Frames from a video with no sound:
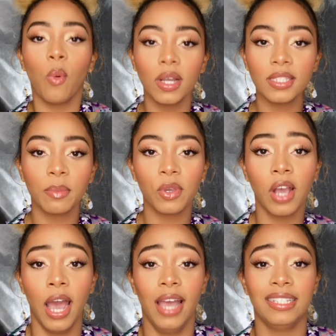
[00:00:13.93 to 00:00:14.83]
What's up, you
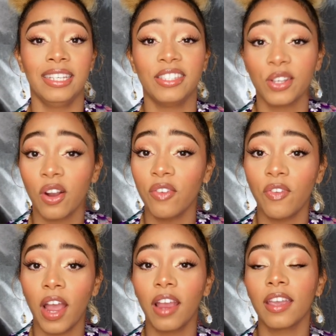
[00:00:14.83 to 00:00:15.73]
guys? It's your girl
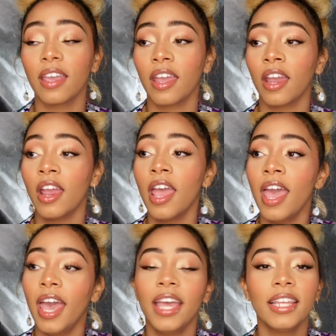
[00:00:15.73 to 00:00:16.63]
Fire here.
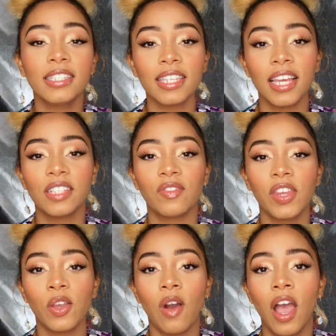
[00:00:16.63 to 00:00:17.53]
And in today's
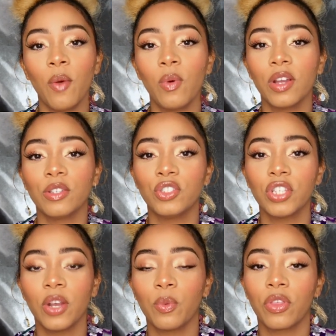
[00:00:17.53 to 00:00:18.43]
video, I wanted to
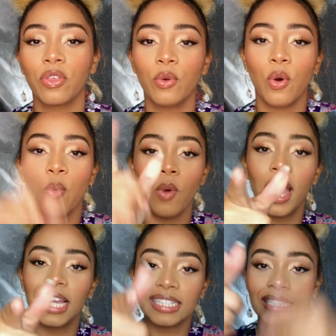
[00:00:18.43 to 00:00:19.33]
share with you
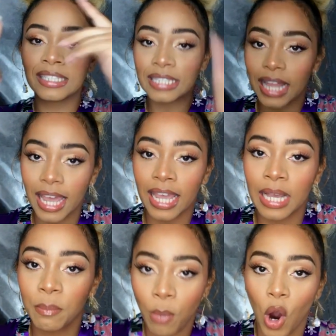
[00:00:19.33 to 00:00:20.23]
Hawaiian
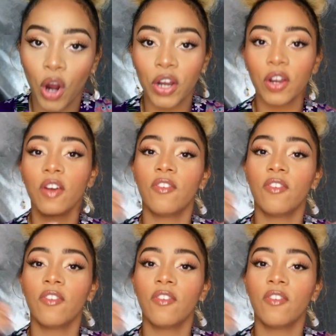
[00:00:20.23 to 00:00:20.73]
slang part